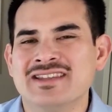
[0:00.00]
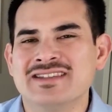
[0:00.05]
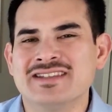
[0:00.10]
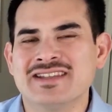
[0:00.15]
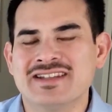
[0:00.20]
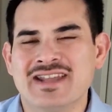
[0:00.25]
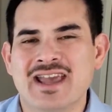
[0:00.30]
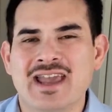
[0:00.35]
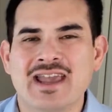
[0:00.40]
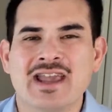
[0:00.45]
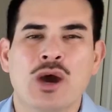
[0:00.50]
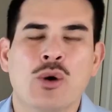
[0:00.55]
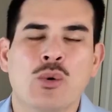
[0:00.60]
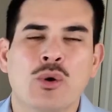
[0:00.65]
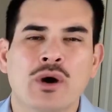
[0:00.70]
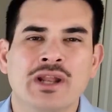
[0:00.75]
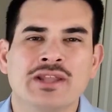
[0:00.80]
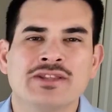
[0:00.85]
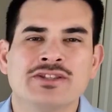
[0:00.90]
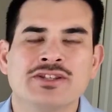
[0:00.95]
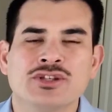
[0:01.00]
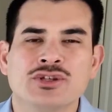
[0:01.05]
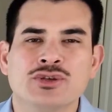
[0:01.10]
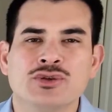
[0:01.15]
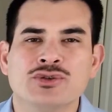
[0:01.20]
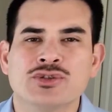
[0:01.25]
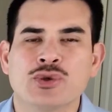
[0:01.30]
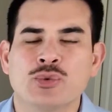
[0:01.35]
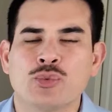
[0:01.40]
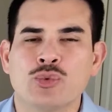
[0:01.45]
Today I wanted to
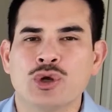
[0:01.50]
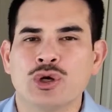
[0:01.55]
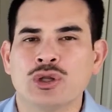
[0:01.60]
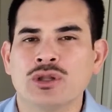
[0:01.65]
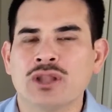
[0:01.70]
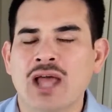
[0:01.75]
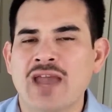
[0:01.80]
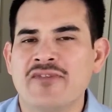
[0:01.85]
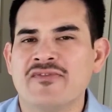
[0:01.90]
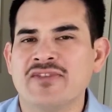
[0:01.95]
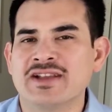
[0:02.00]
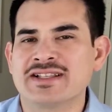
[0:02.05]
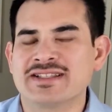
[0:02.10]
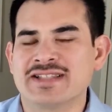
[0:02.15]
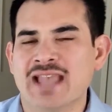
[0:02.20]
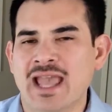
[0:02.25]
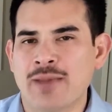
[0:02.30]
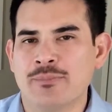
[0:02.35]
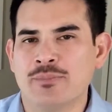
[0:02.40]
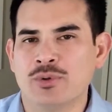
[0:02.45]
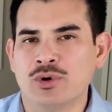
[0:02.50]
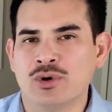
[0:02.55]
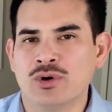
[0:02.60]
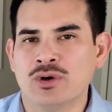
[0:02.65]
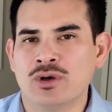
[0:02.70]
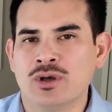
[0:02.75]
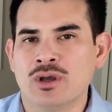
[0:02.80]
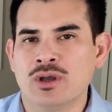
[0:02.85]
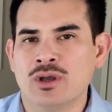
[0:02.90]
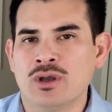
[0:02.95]
use a real life
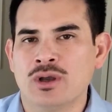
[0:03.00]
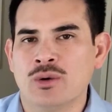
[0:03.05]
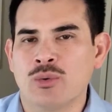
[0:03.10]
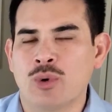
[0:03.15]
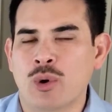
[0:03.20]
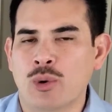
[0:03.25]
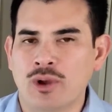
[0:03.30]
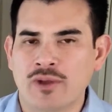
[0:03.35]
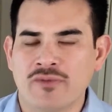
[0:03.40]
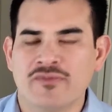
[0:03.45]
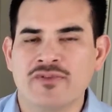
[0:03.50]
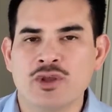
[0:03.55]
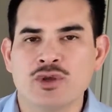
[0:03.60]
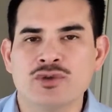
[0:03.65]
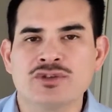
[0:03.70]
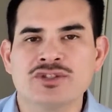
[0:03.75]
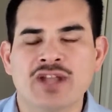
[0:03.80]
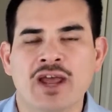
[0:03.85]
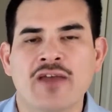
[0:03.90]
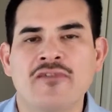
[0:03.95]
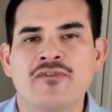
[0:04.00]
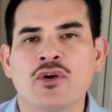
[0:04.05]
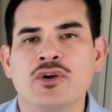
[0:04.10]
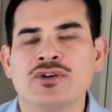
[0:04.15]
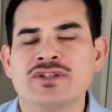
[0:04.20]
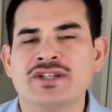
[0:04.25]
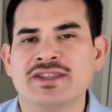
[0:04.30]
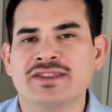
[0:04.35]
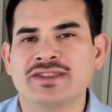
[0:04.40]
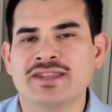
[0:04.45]
example where we've used
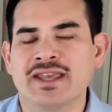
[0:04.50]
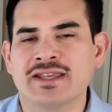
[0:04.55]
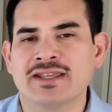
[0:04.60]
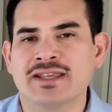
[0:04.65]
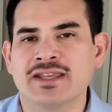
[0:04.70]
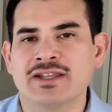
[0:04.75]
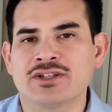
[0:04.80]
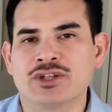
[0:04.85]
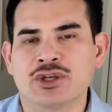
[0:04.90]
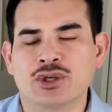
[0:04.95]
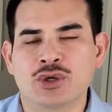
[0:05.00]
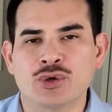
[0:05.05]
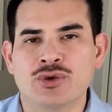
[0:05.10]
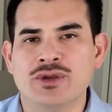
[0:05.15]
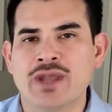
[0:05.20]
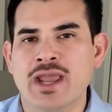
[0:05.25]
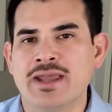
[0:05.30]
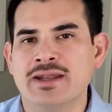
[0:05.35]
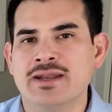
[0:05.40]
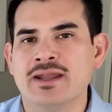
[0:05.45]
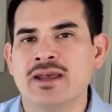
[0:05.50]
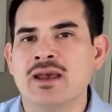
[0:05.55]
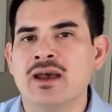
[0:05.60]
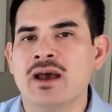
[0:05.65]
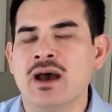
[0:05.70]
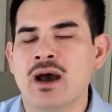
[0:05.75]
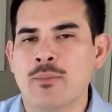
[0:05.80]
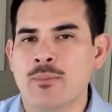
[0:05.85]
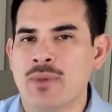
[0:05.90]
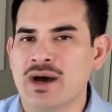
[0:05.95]
divergent thinking to create
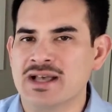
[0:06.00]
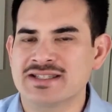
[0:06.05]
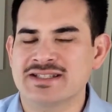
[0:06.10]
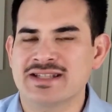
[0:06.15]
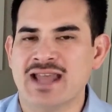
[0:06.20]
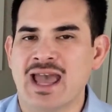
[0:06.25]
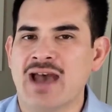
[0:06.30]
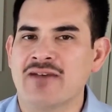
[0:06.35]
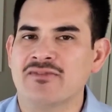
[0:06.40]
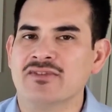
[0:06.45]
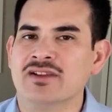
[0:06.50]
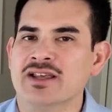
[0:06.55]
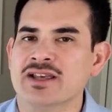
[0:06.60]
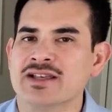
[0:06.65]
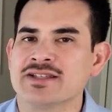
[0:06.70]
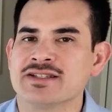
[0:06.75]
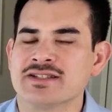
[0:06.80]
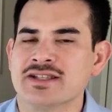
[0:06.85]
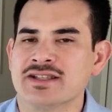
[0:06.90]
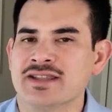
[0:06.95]
a must-have list.